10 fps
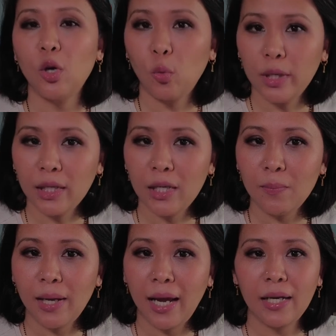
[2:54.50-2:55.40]
weekly
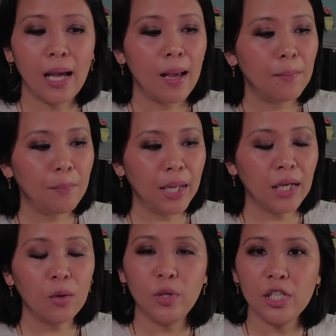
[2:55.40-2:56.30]
plan, pick
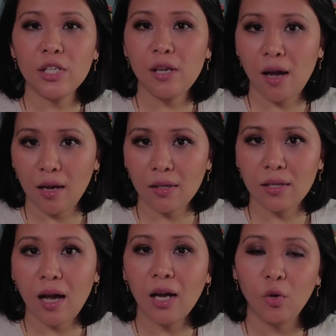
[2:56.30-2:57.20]
which tasks
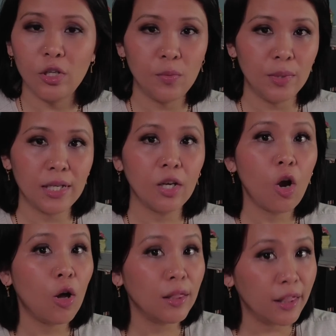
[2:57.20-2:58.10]
are going to be done
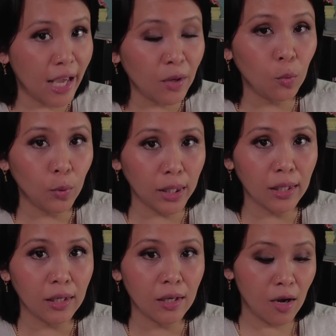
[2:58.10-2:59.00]
on that week
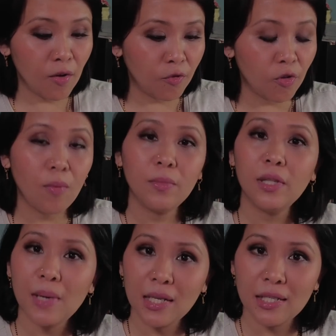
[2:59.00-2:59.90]
from the master